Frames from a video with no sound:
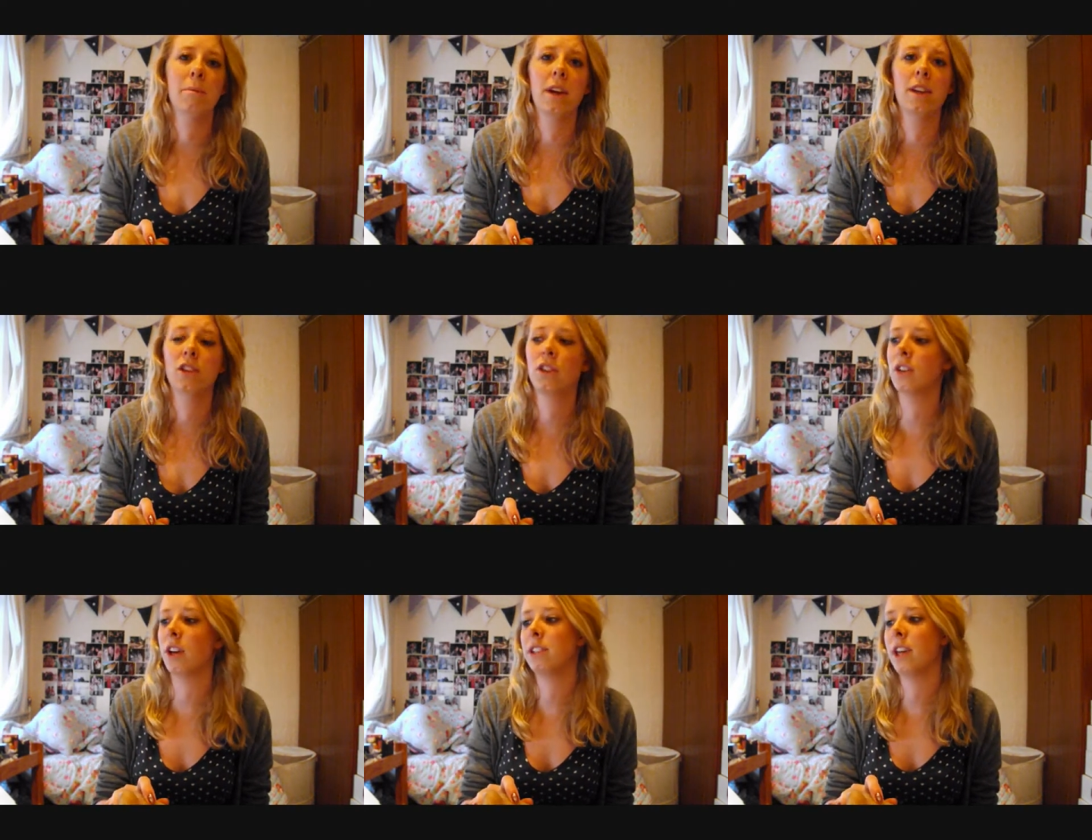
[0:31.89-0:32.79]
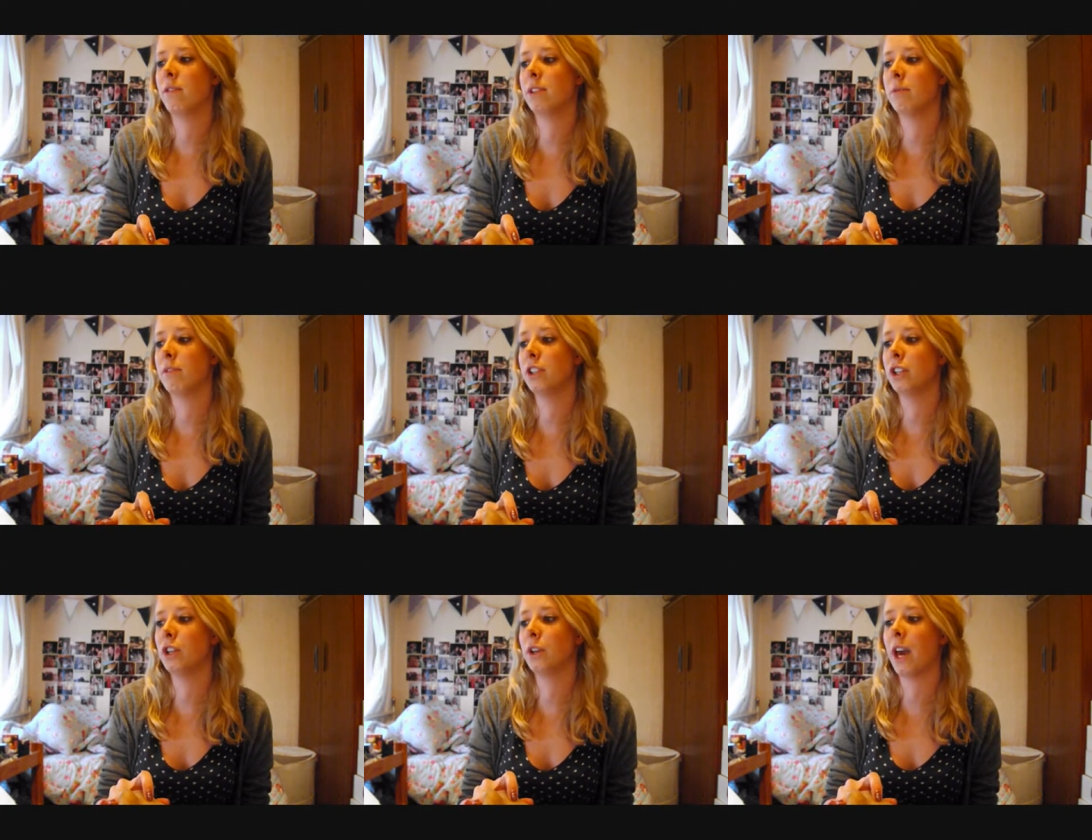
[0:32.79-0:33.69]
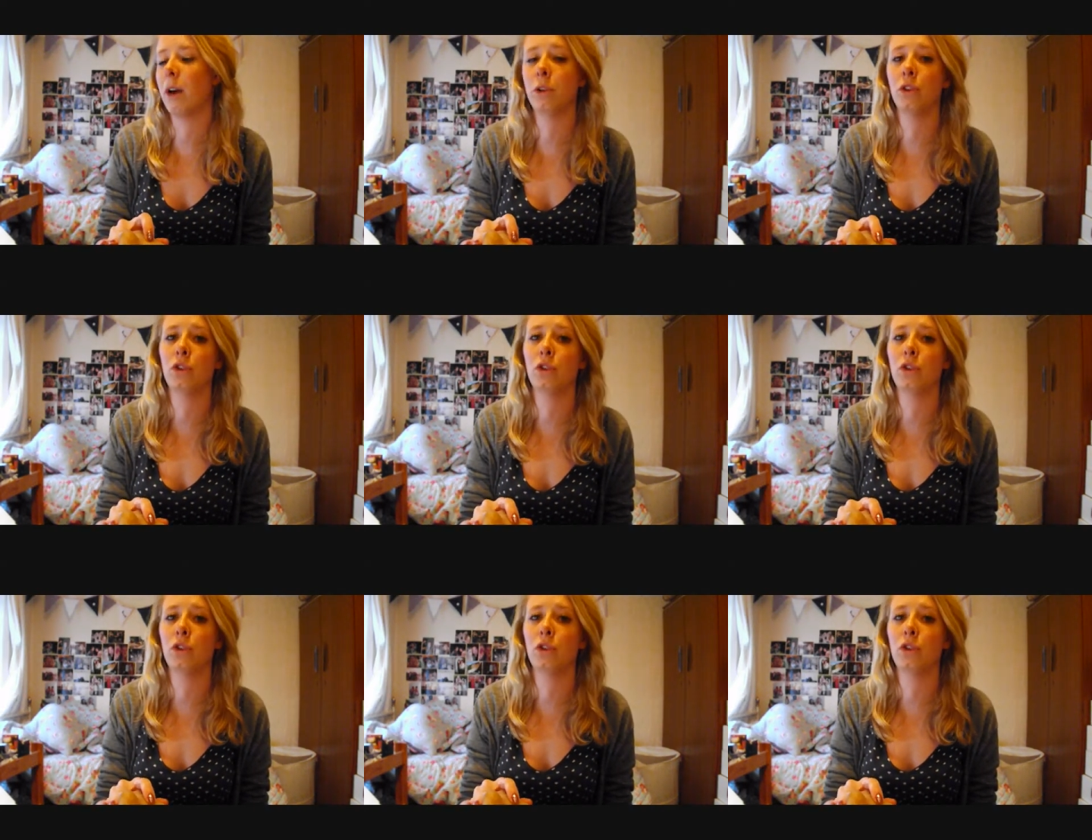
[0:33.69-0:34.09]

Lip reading: but it's just nice to have something to look at when